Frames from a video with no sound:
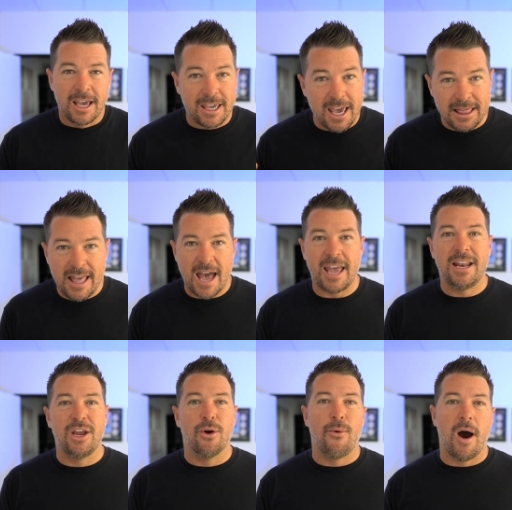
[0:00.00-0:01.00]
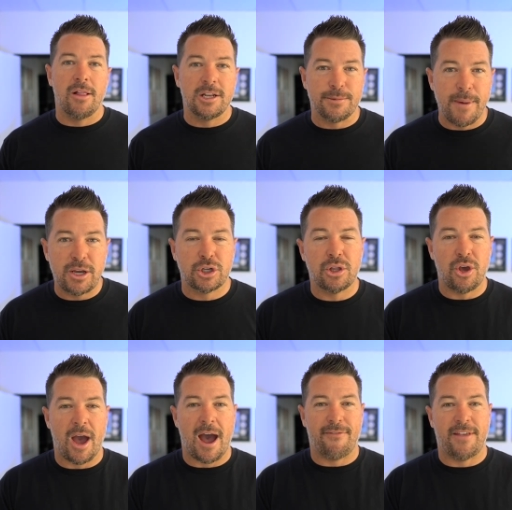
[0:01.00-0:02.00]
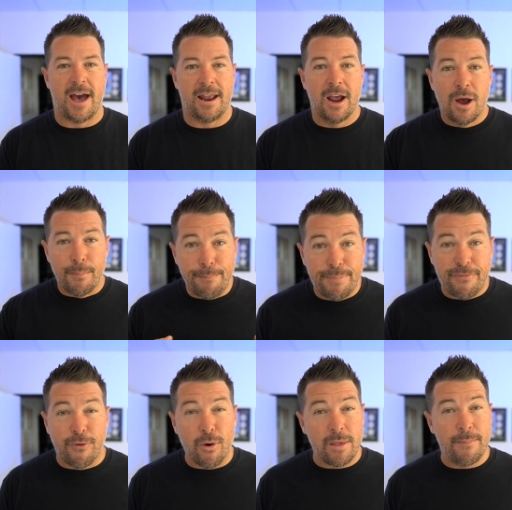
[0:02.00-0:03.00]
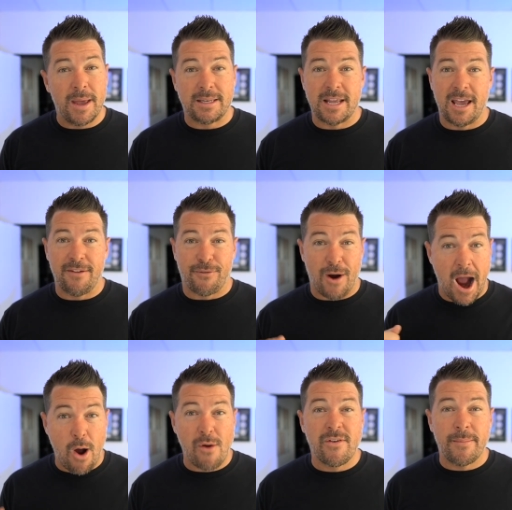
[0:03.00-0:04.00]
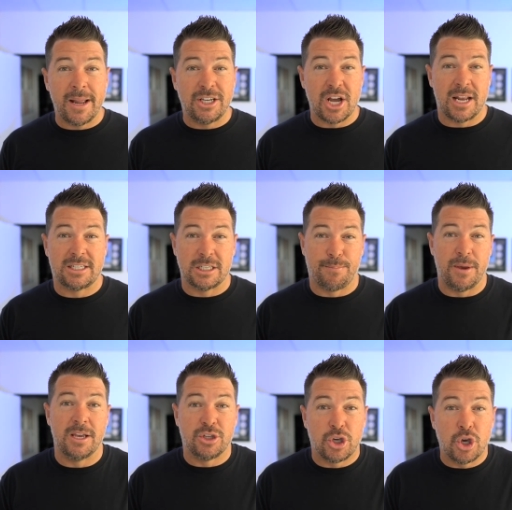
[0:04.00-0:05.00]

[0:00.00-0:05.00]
Get that into your wallets. Make sure that you have that before the mint date for however many Genesis Bees